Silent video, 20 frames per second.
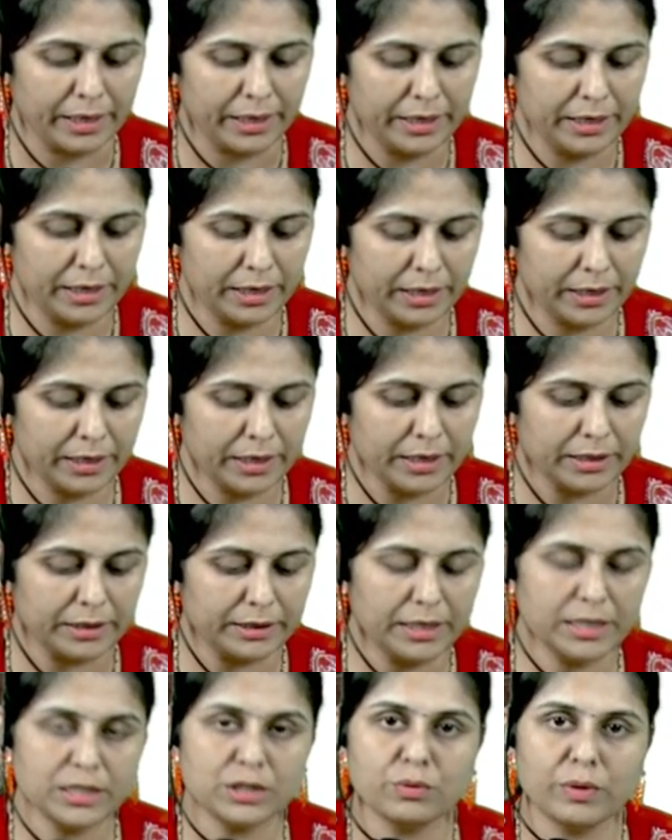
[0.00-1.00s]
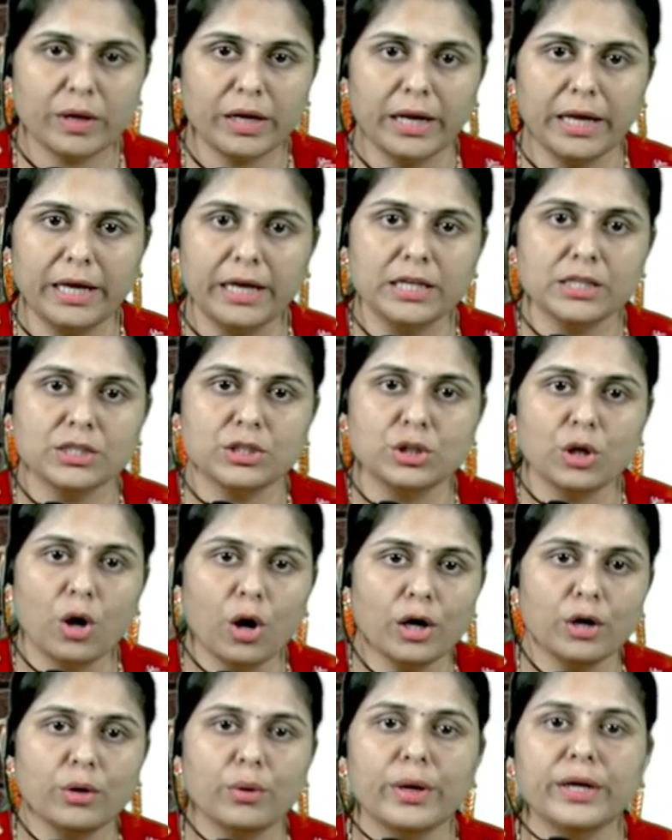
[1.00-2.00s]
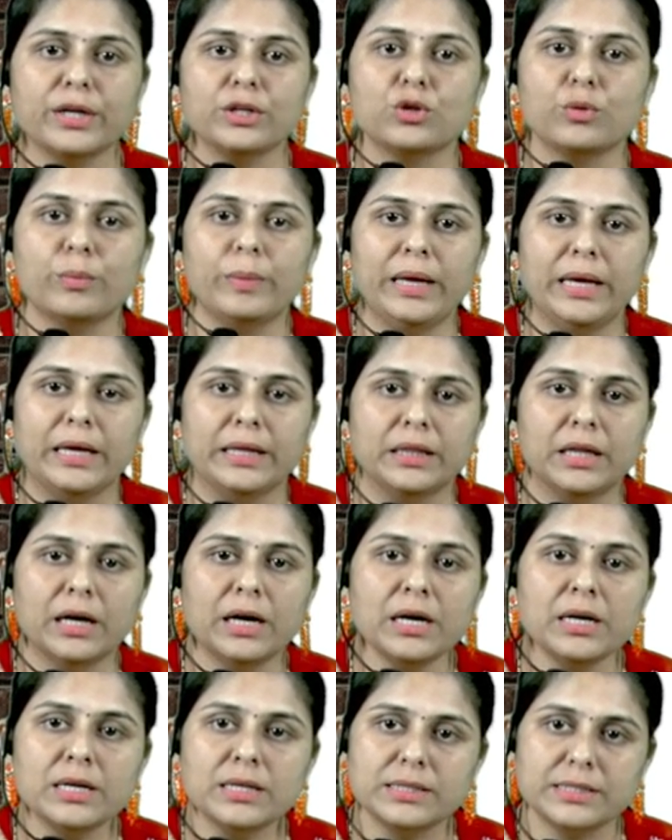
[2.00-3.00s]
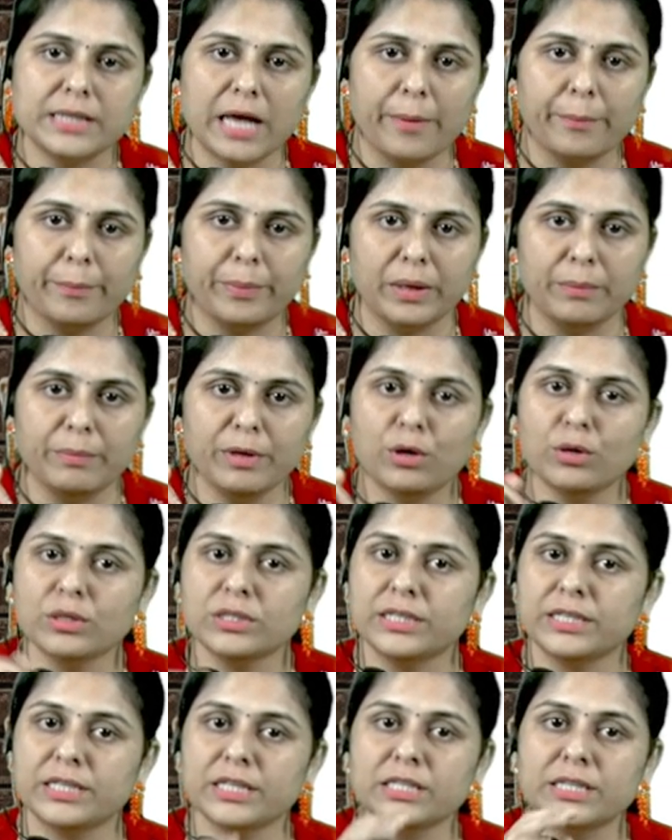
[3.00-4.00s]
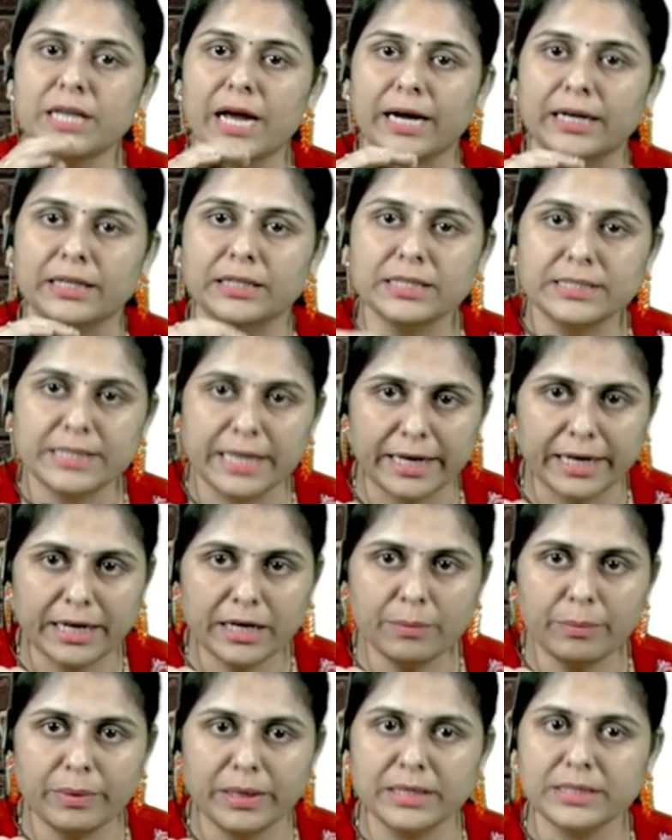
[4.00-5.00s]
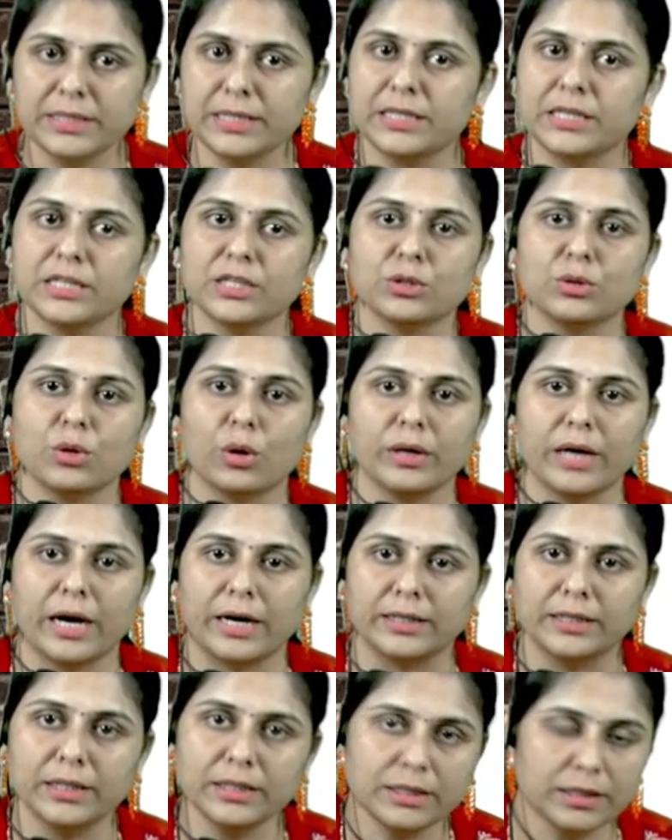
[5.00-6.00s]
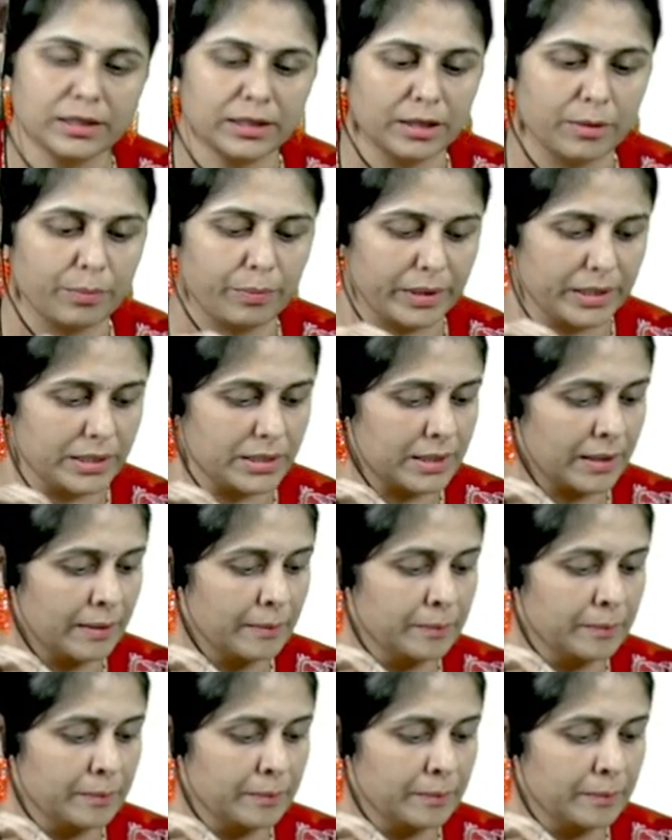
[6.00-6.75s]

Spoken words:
Here this one is not going to be in the sample because it is at the second place, it is not at the third place.